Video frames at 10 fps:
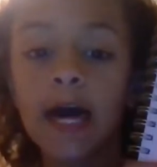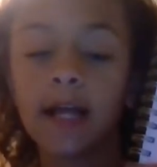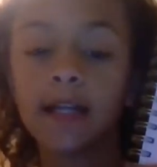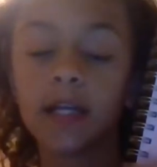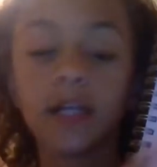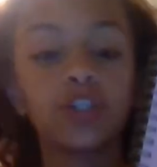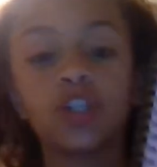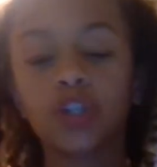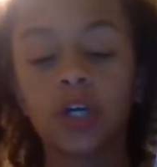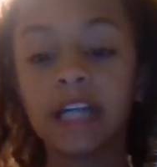and it's
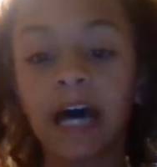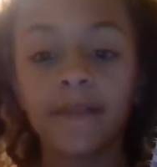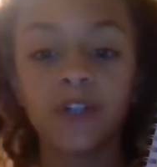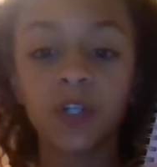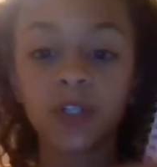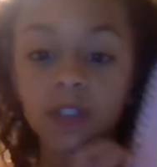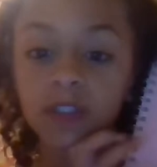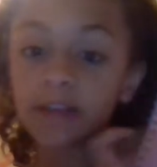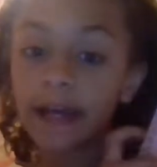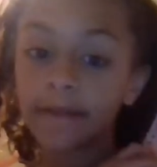just good to have a journal
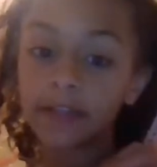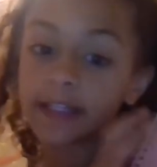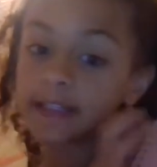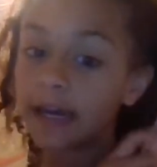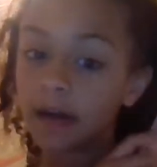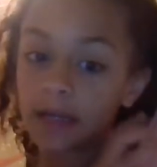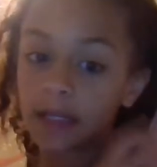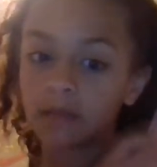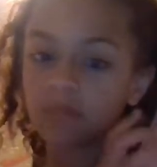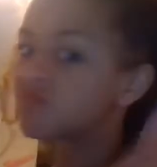to write everything down
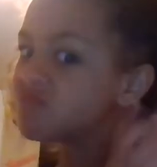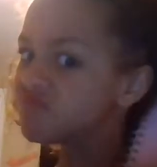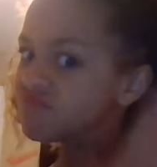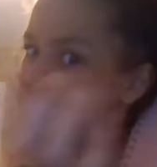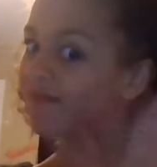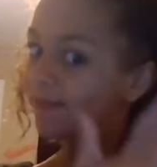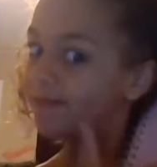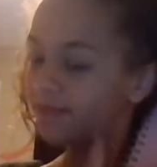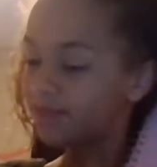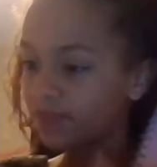
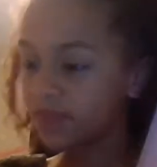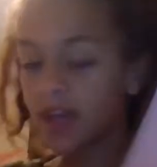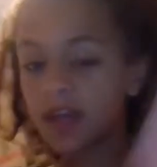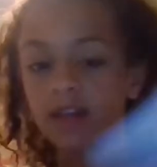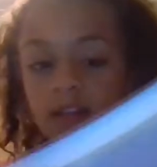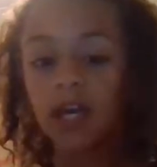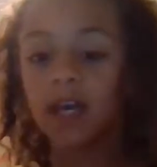in. And